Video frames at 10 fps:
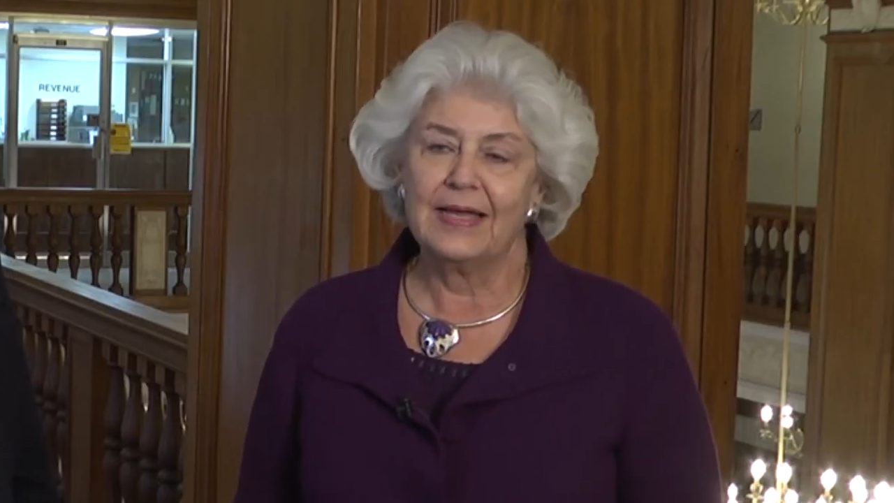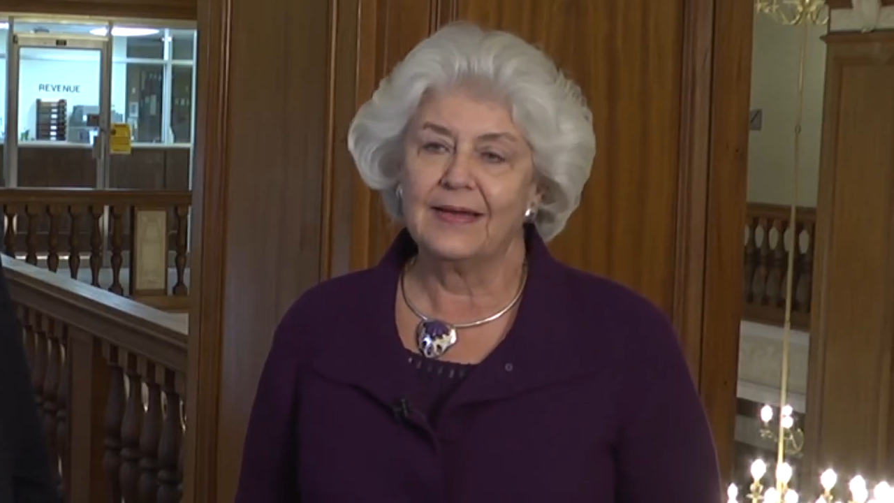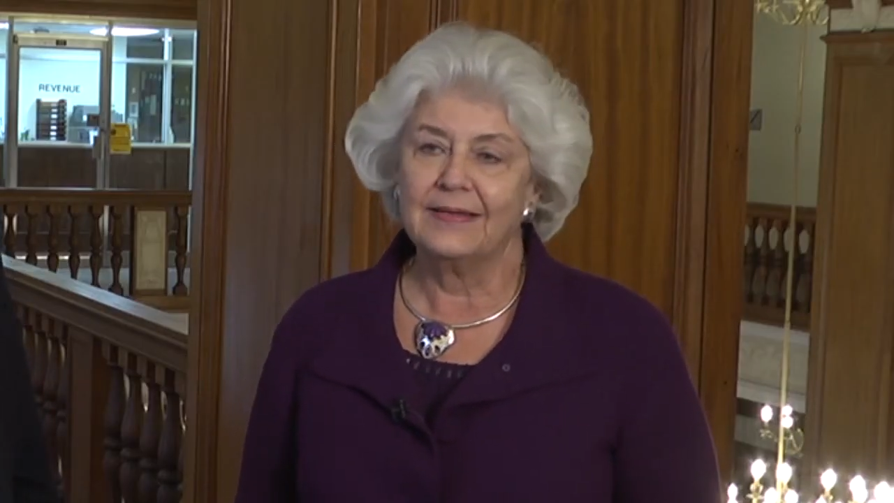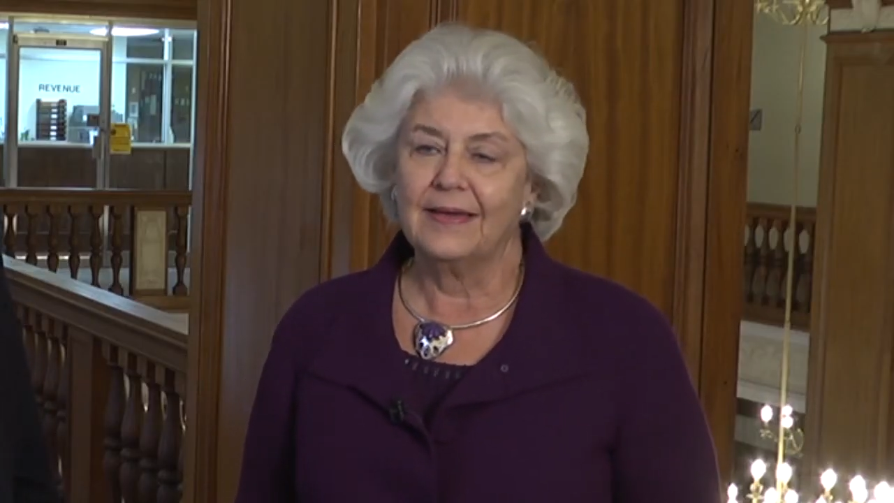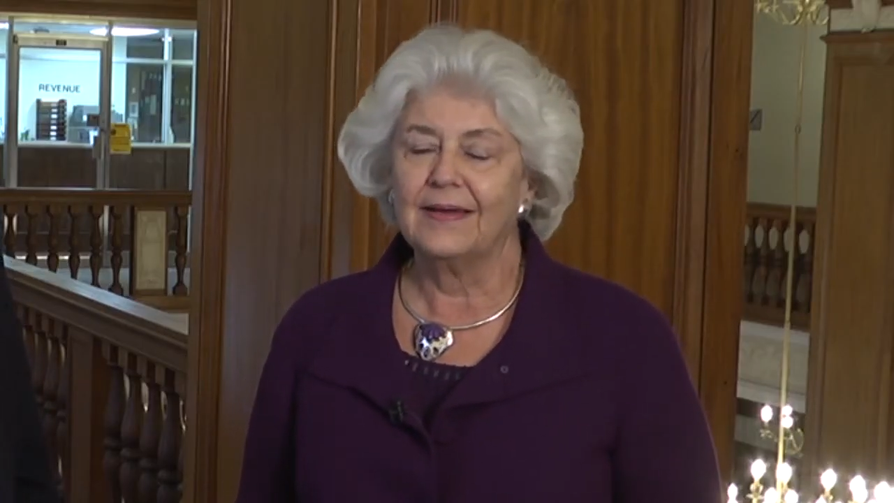
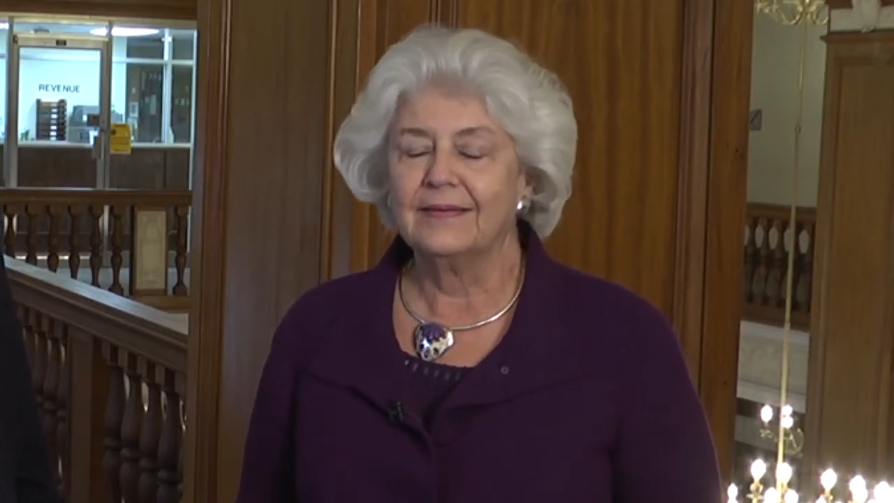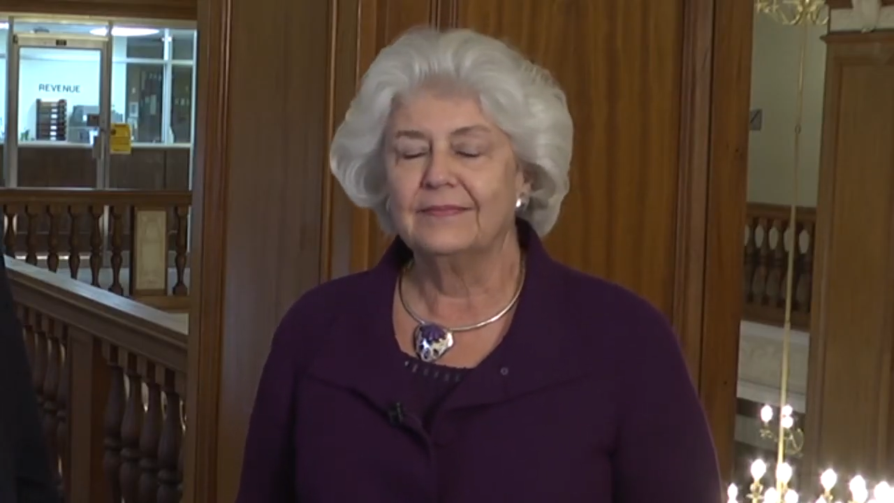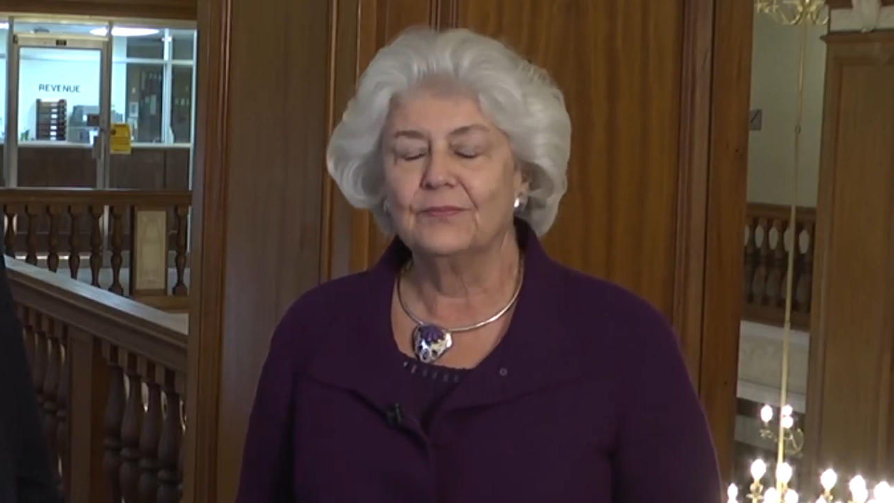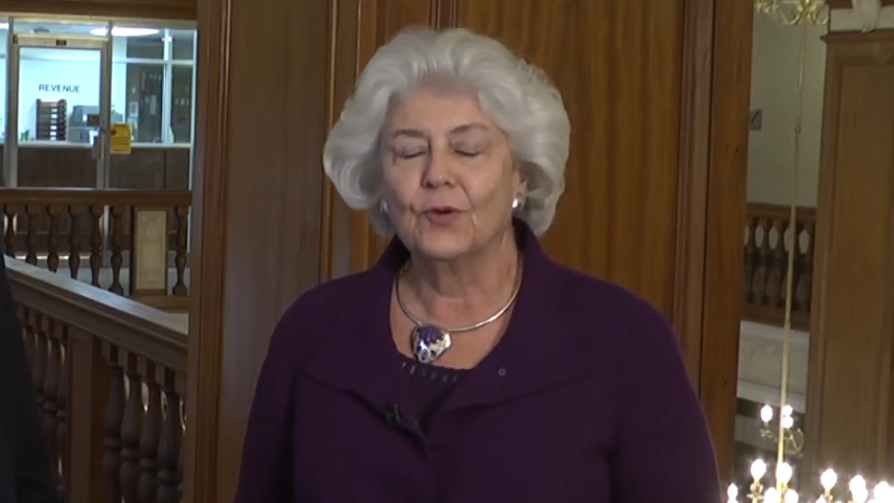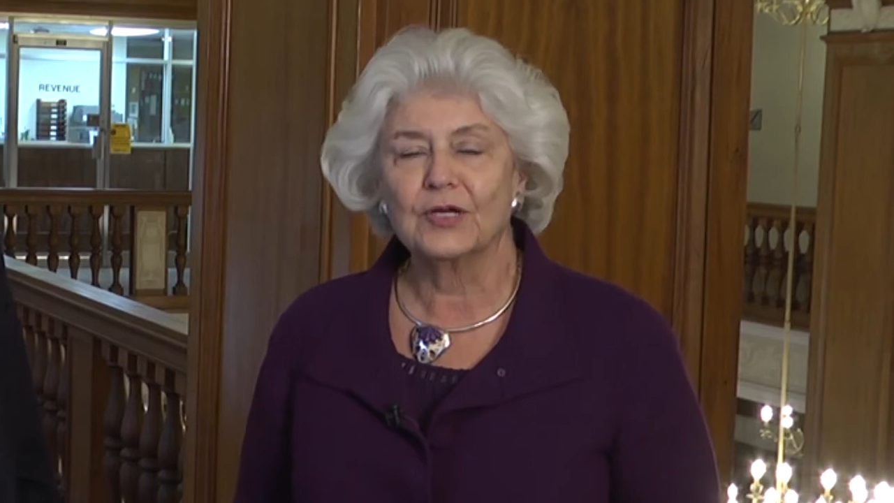I, I
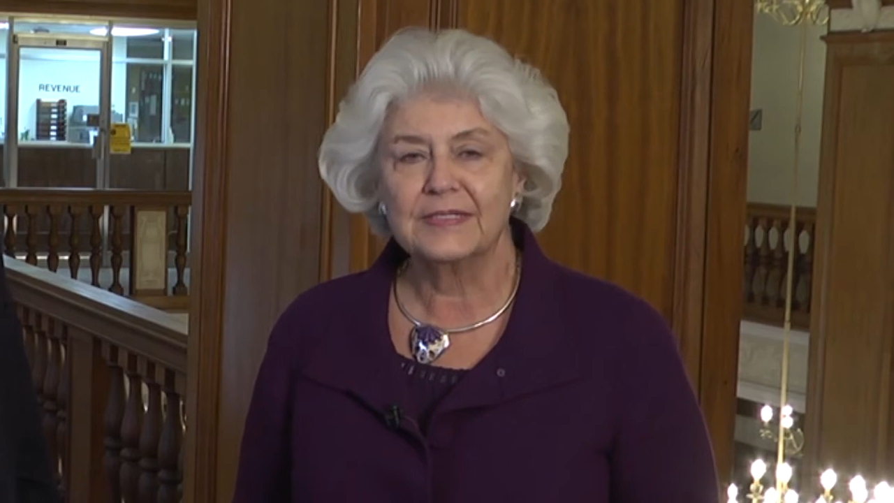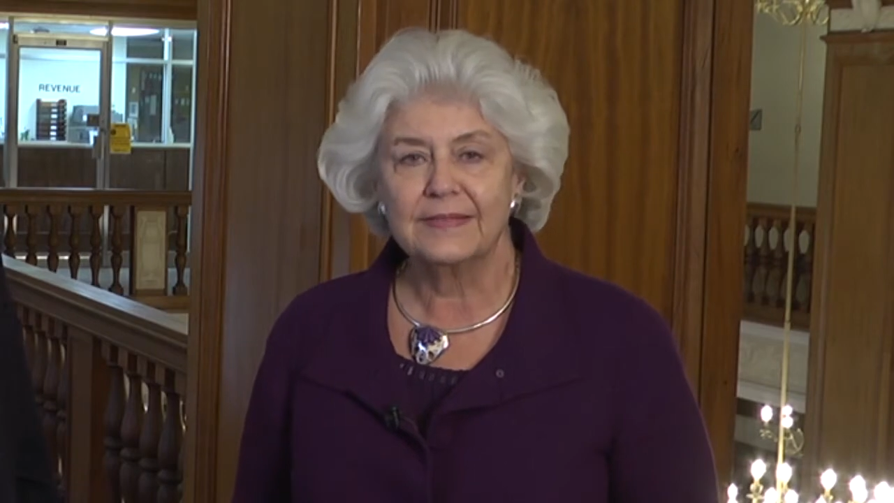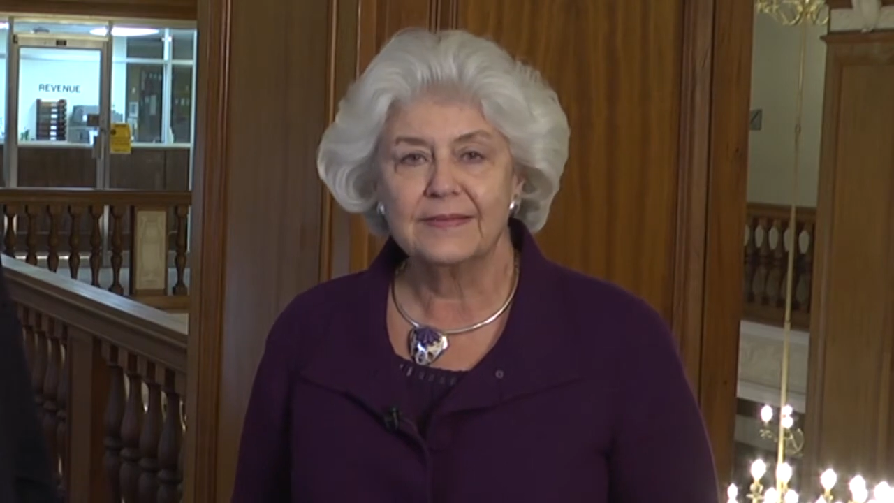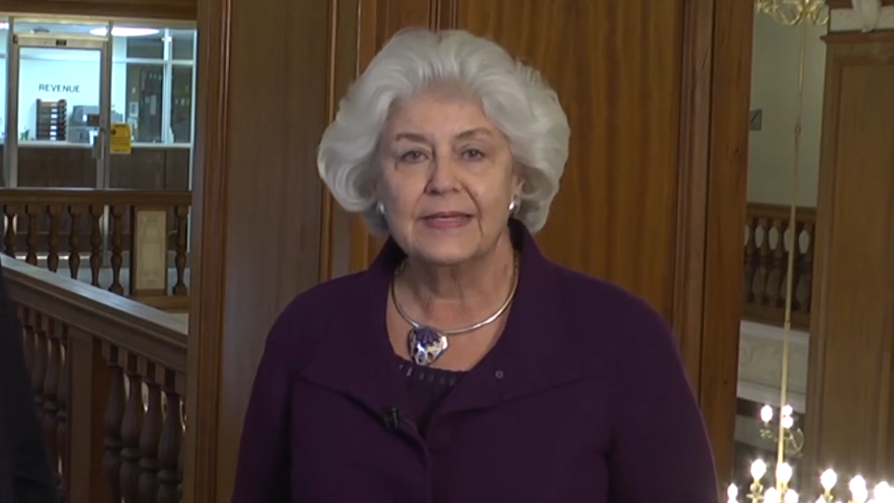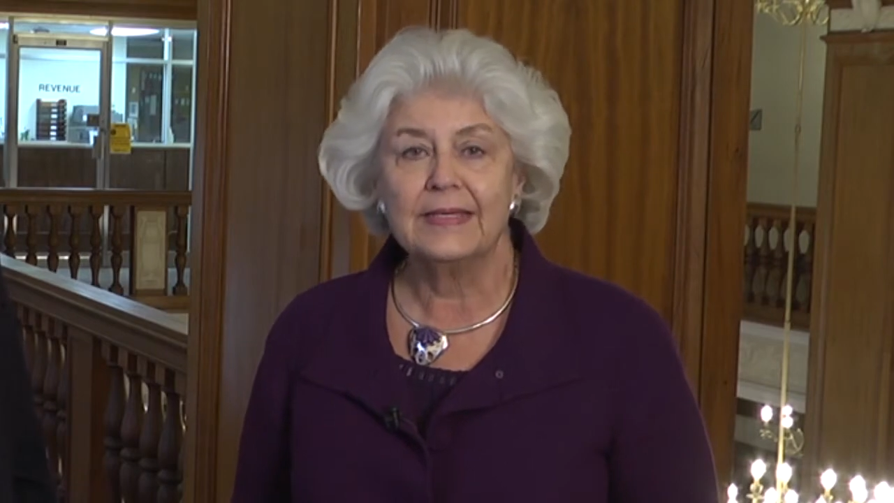worked
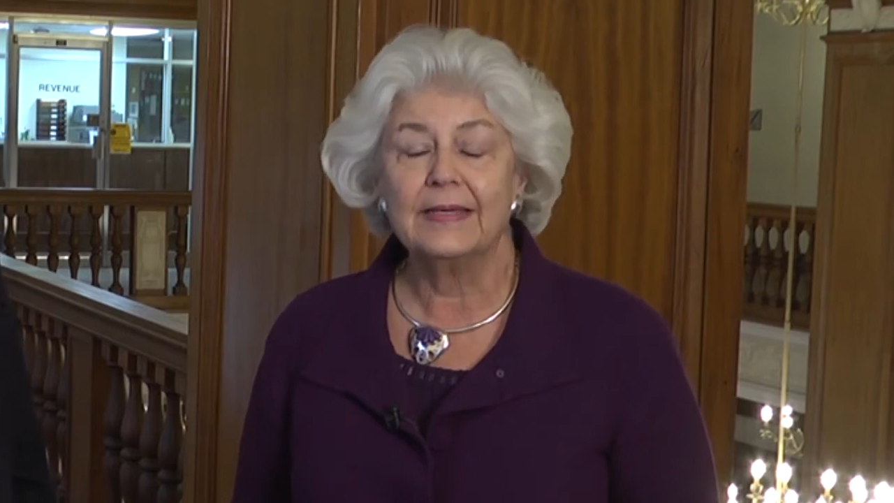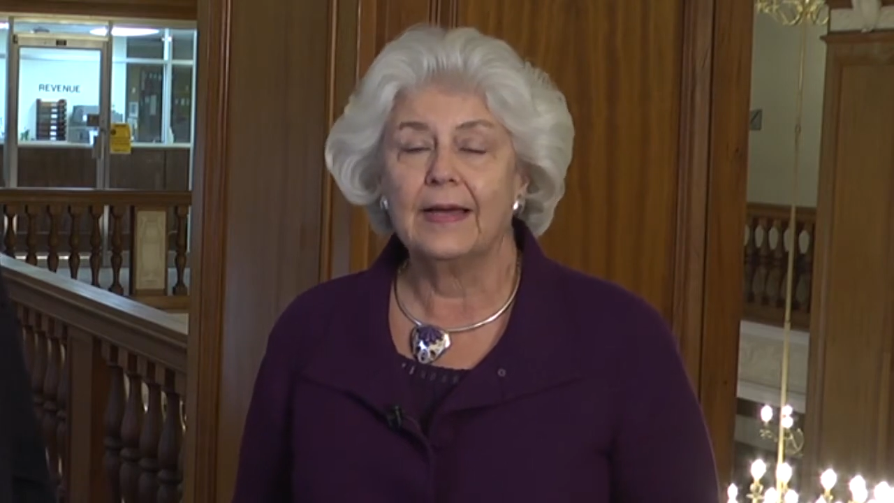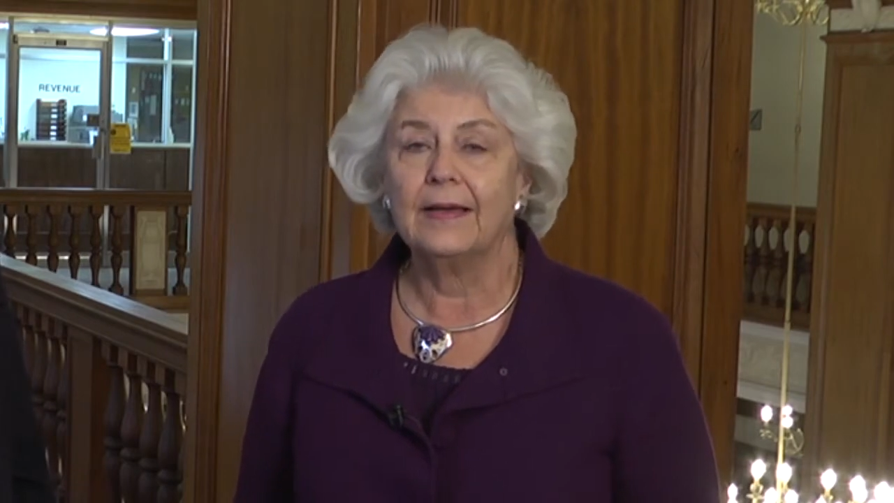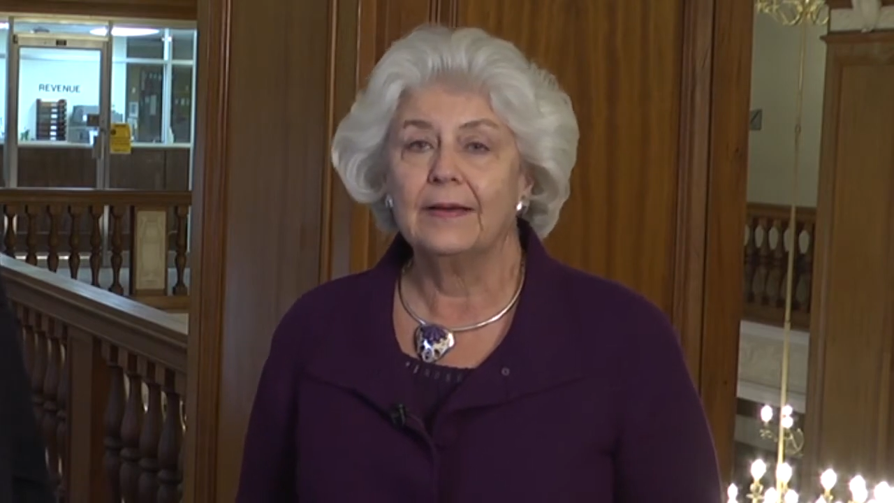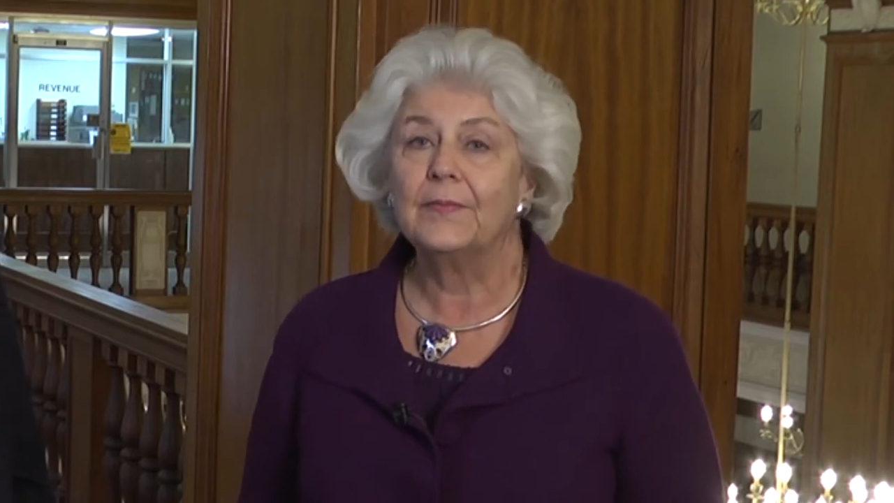in the
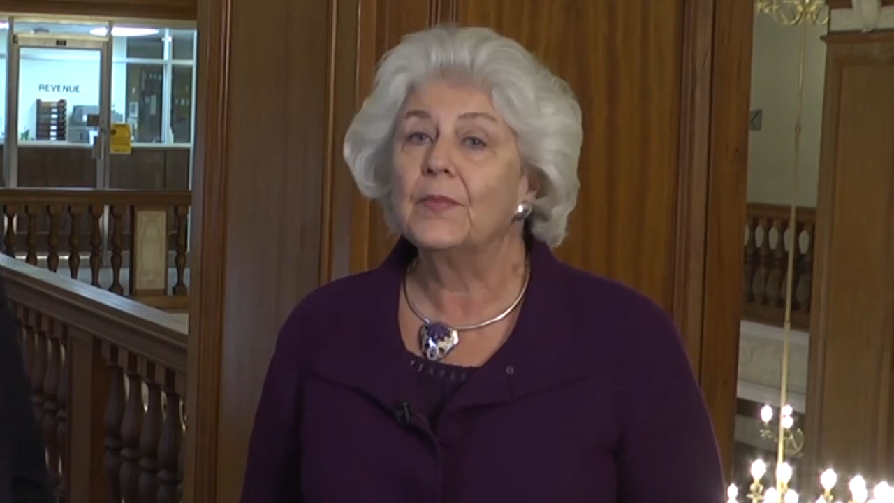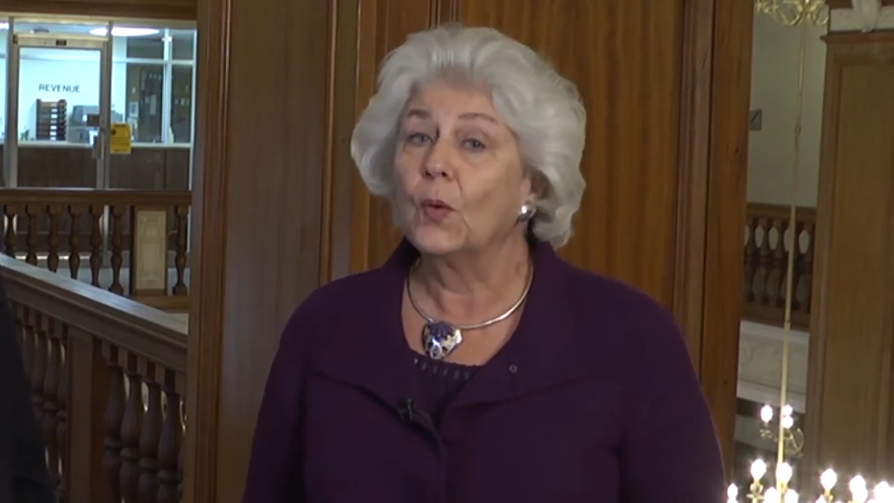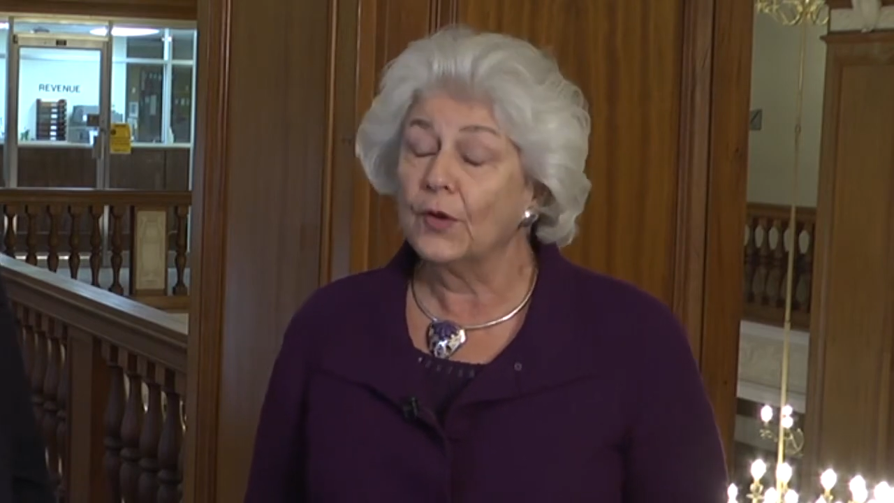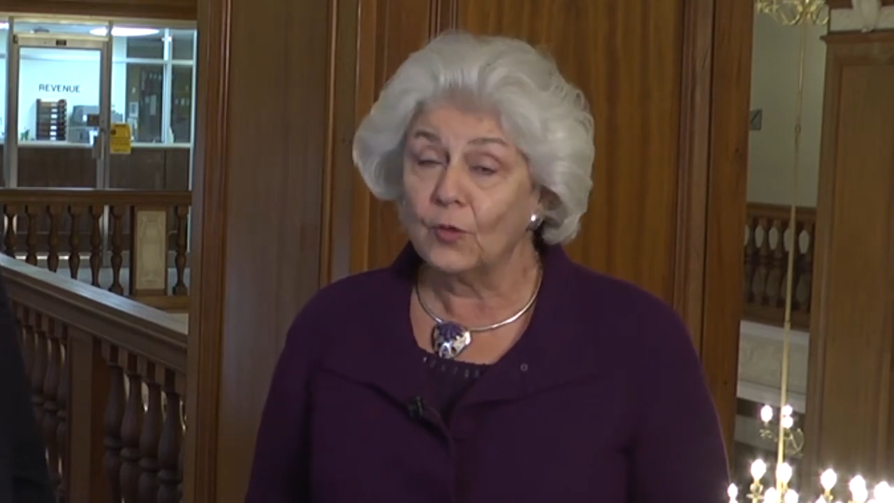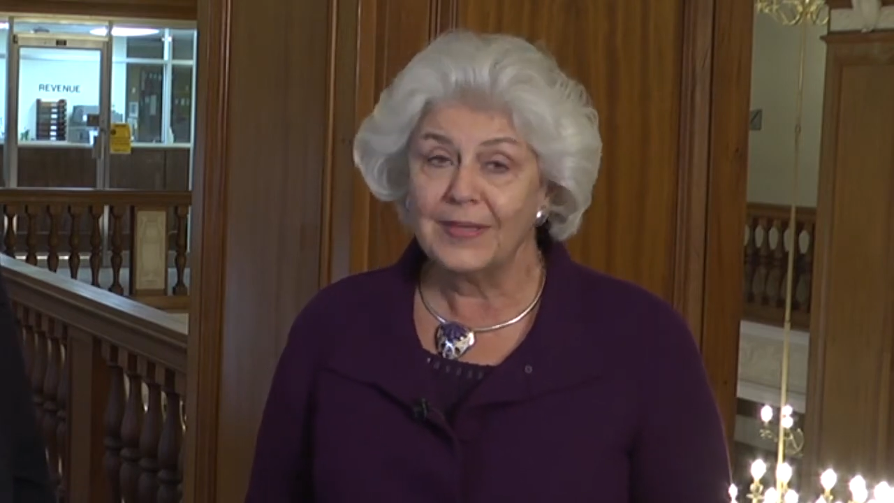uh, oil